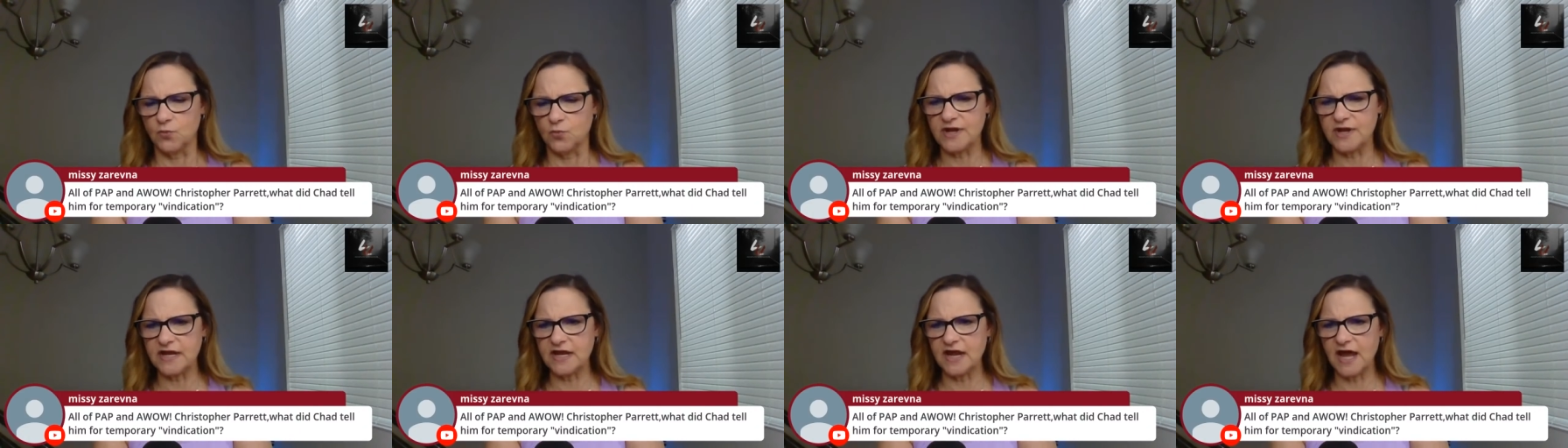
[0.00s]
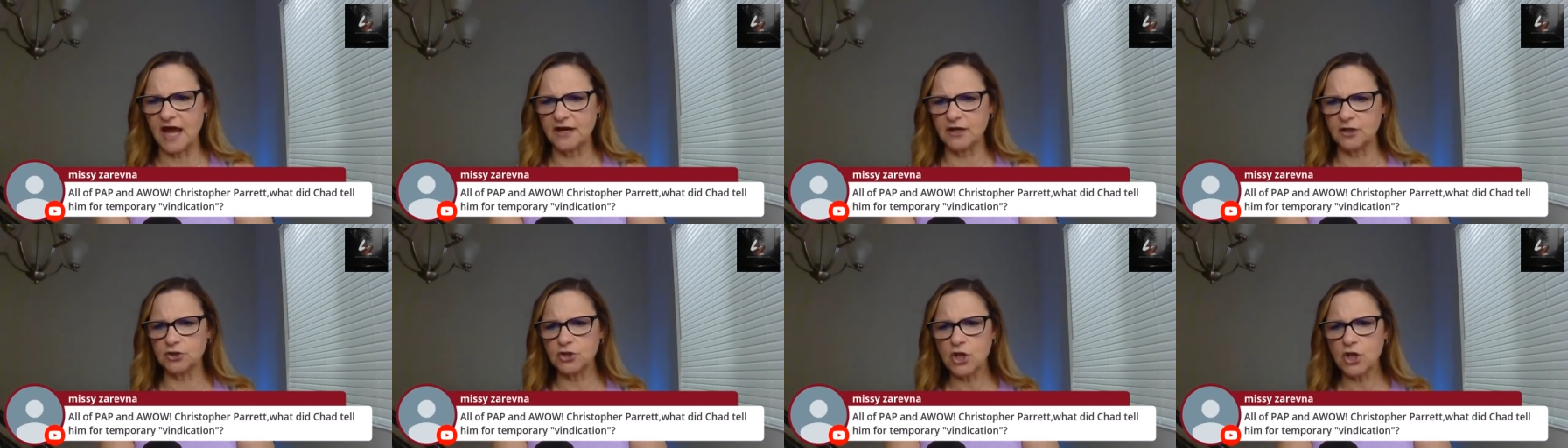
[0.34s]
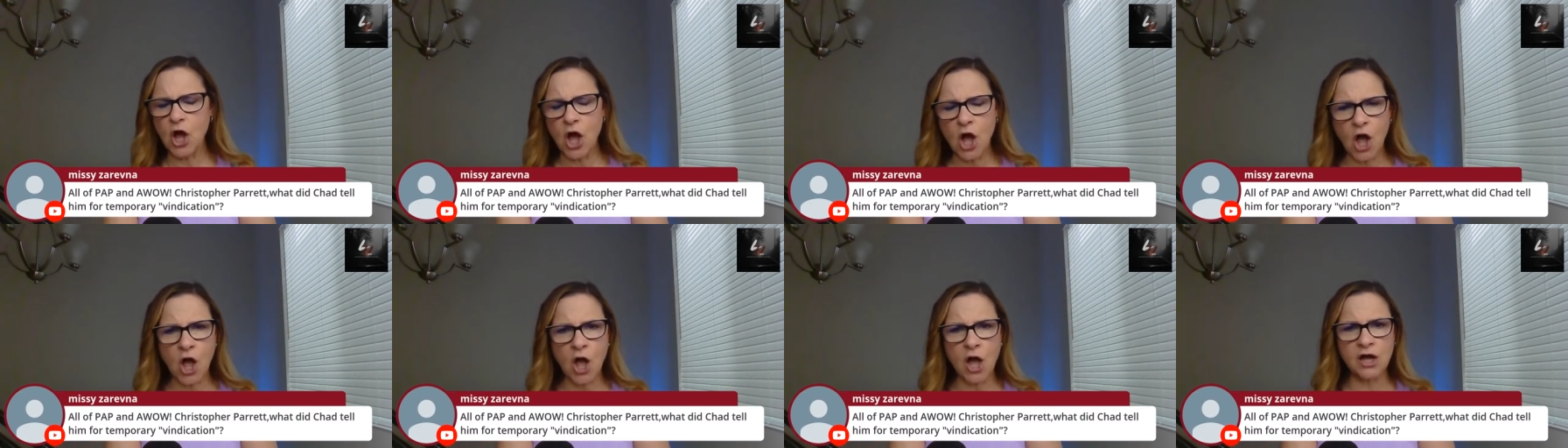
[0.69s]
We had a
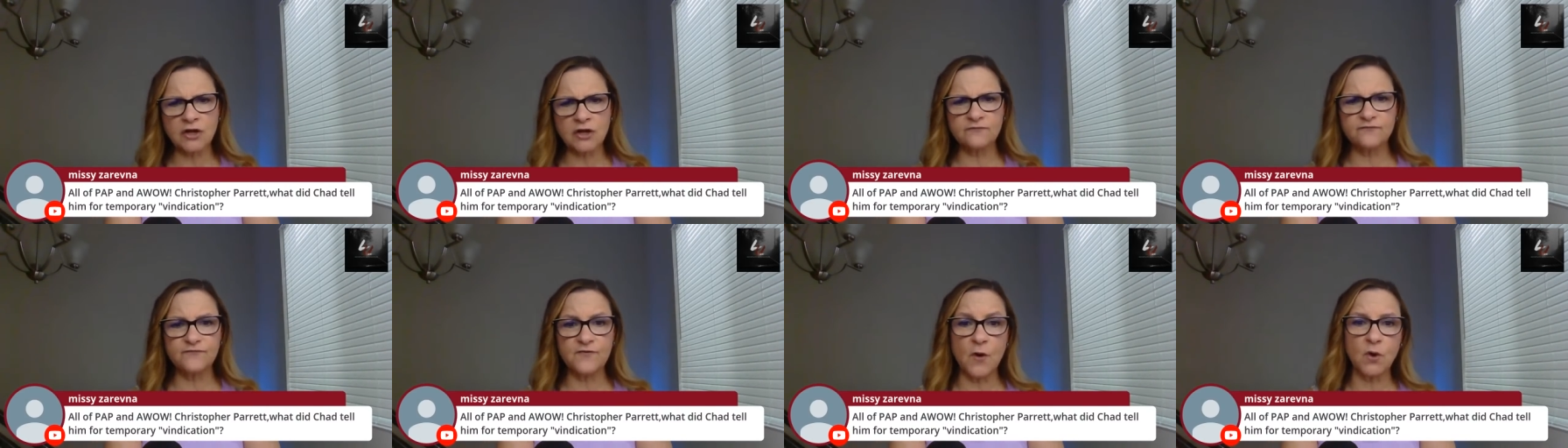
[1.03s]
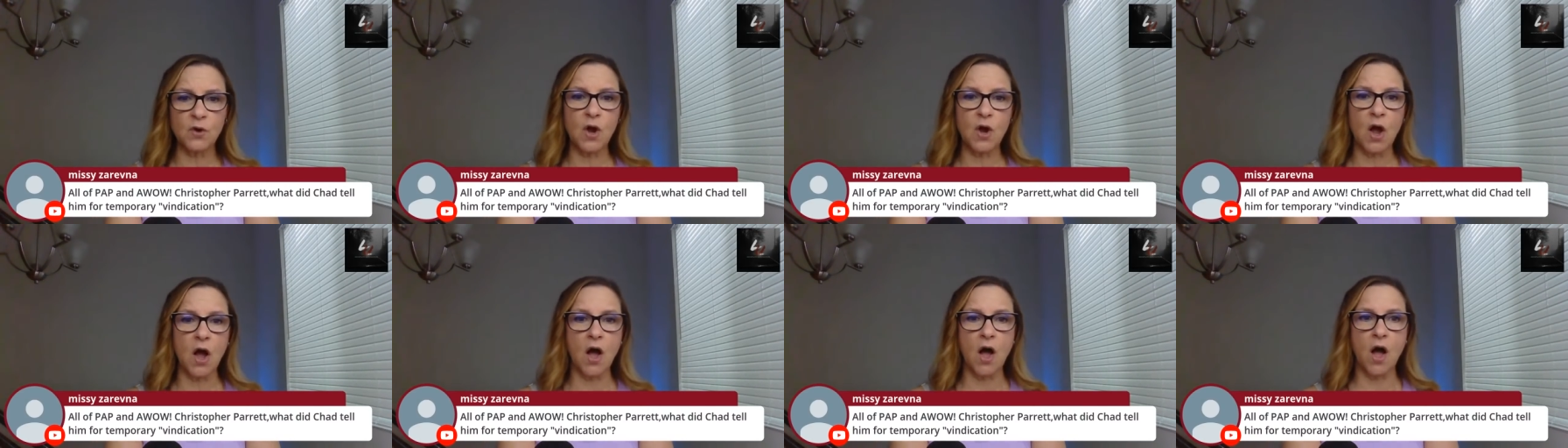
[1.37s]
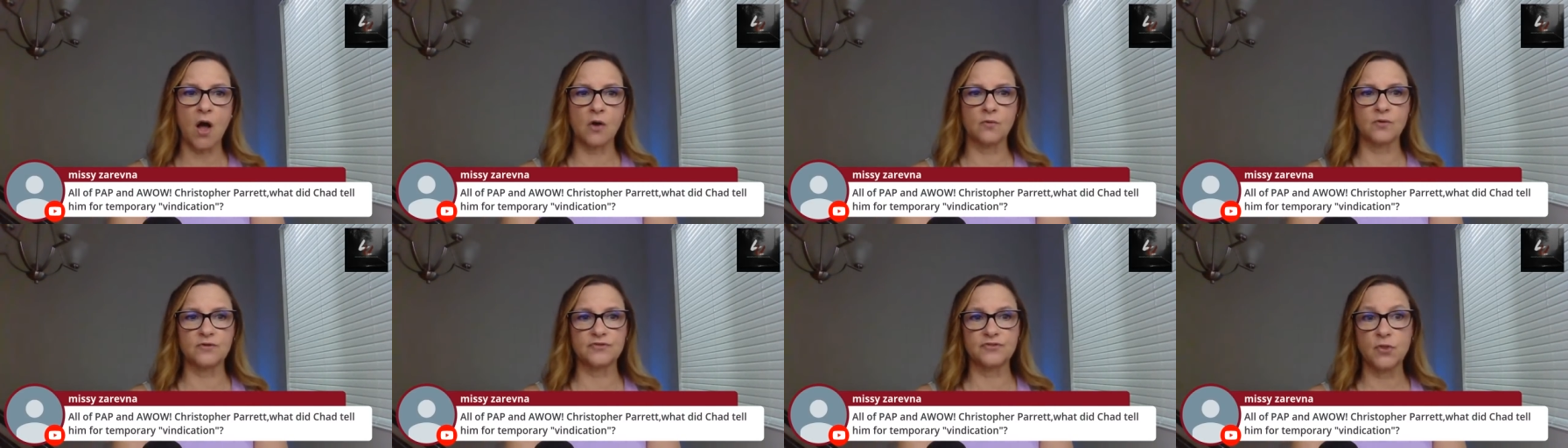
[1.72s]
long phone
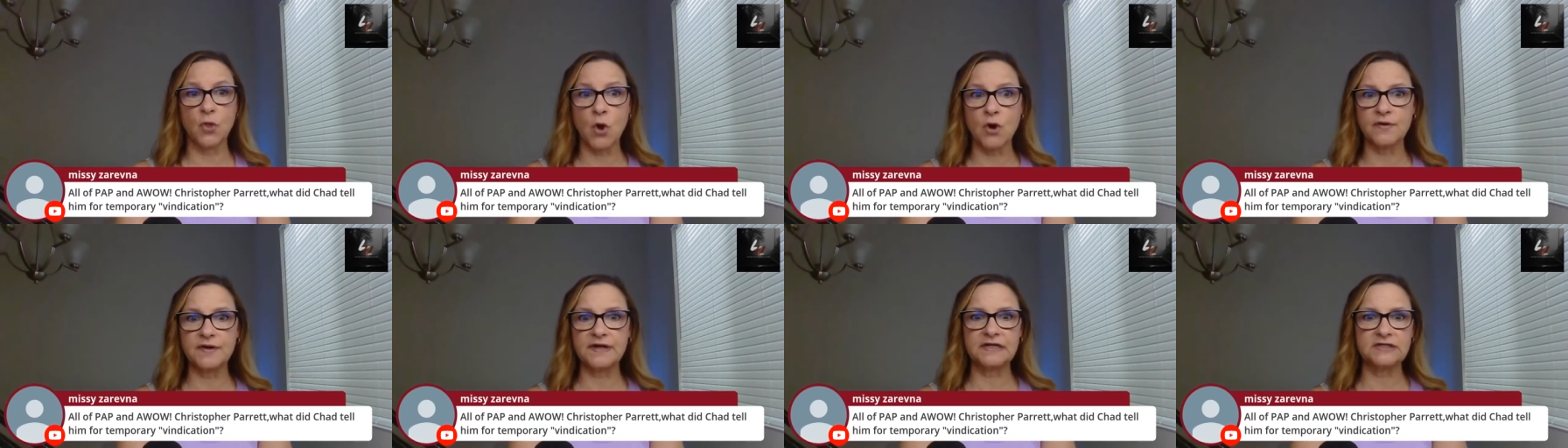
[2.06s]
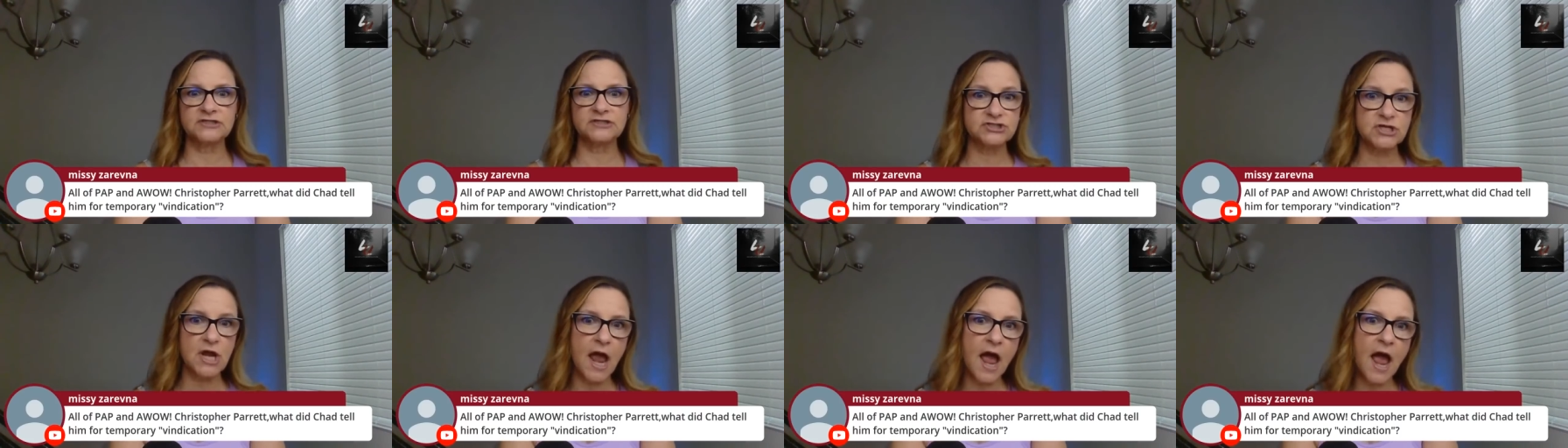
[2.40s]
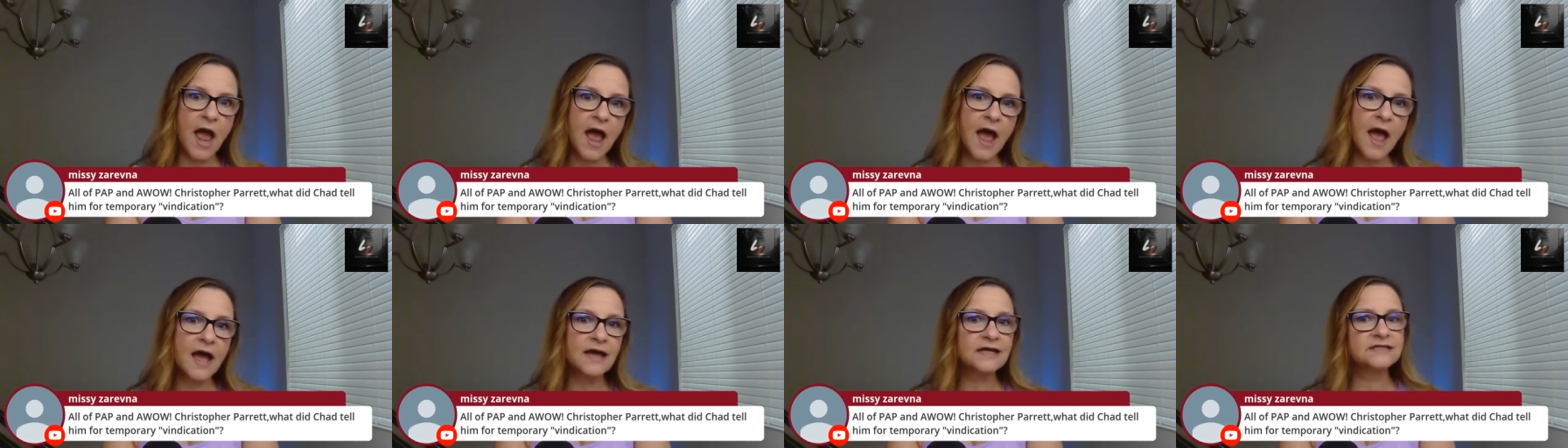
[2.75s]
call with Lori and
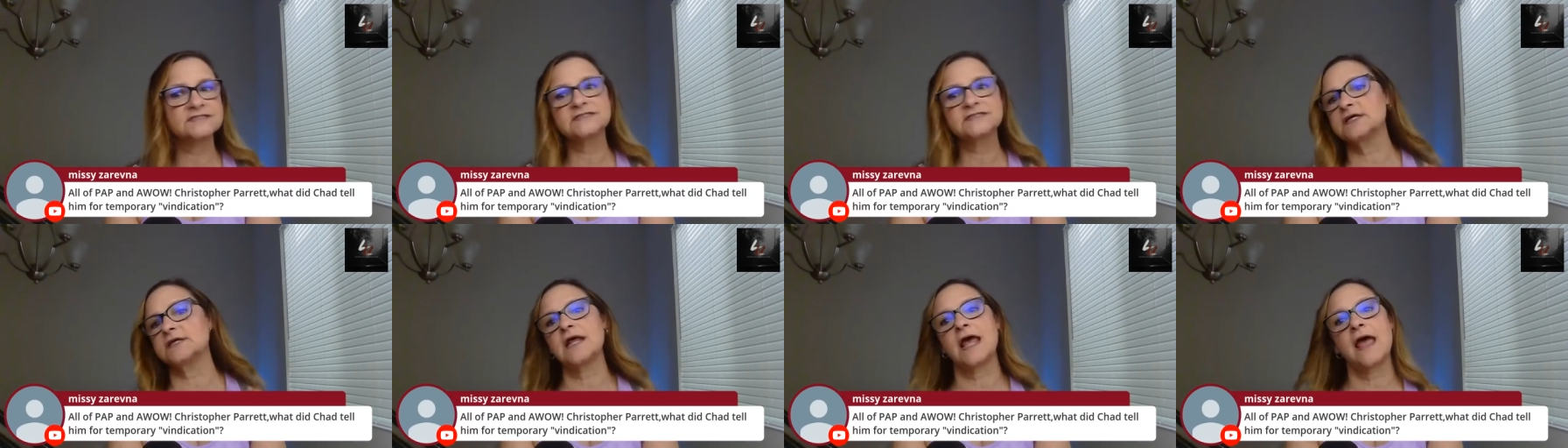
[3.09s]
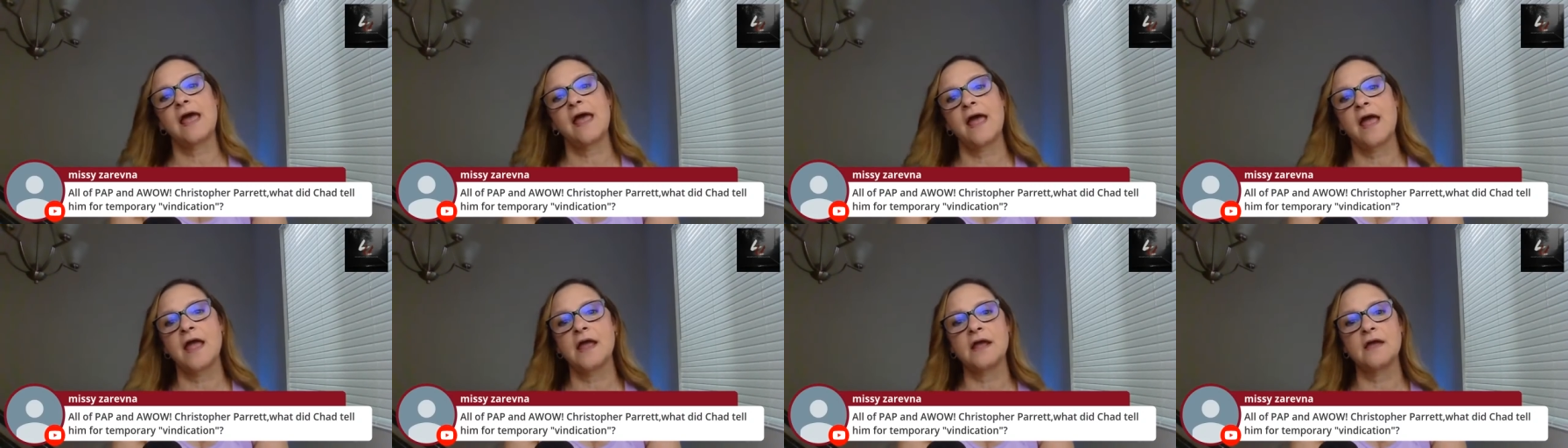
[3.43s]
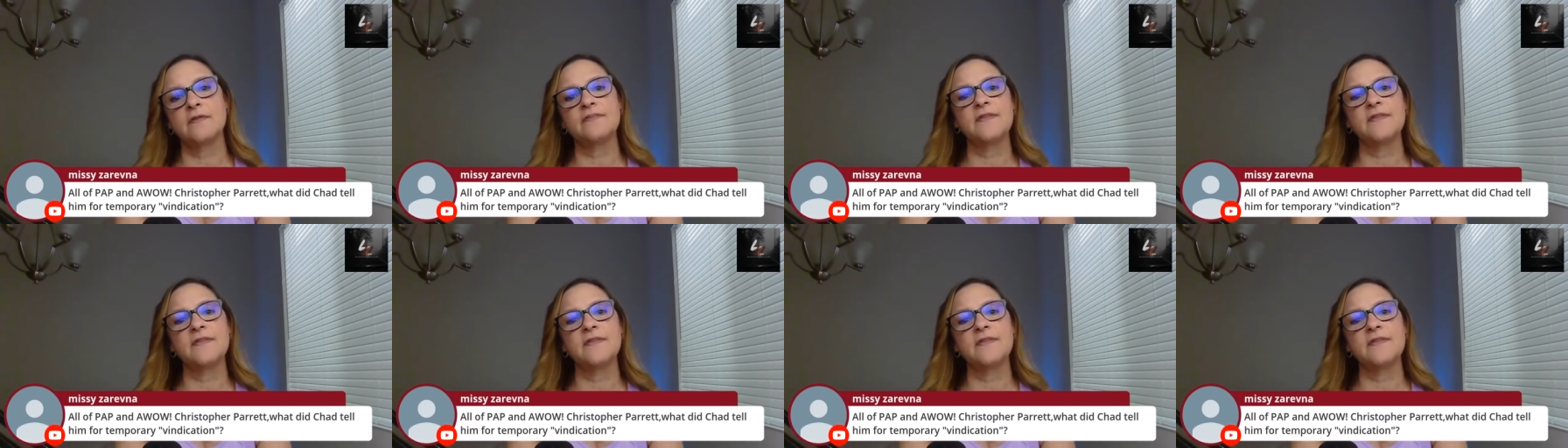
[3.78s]
Chad today,